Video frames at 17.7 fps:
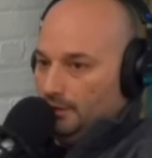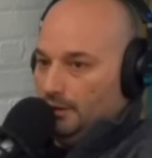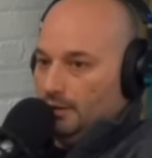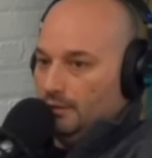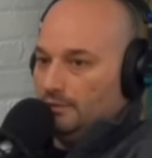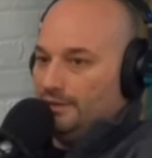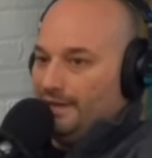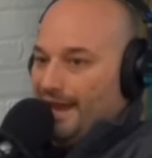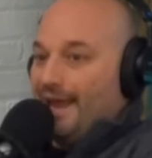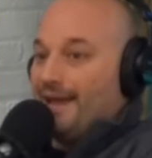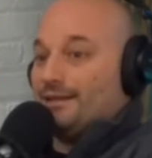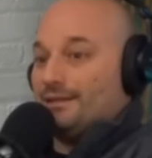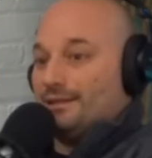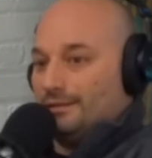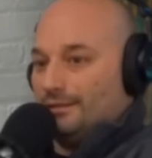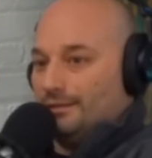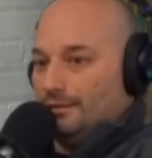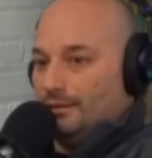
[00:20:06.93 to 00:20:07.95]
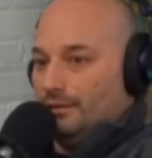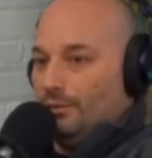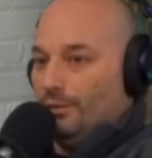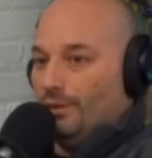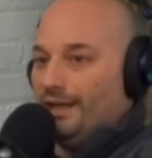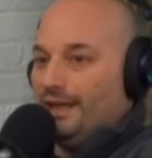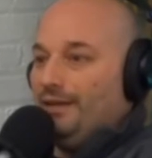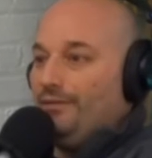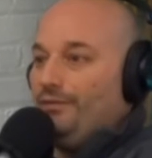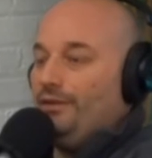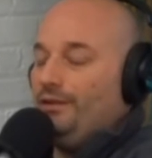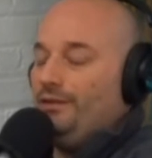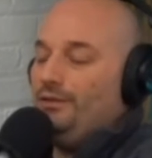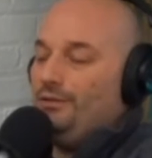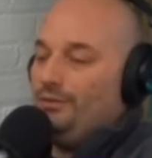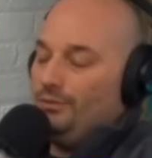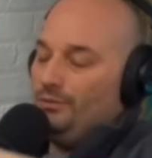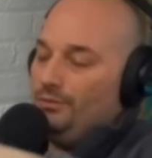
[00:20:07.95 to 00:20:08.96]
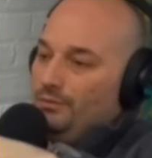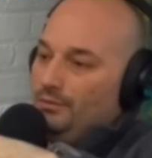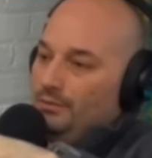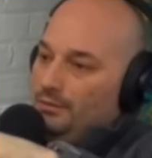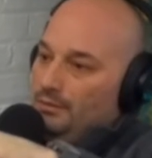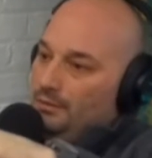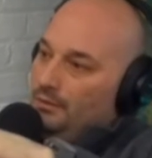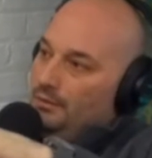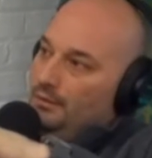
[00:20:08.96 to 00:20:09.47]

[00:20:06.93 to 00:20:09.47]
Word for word: You know, test. We're giving you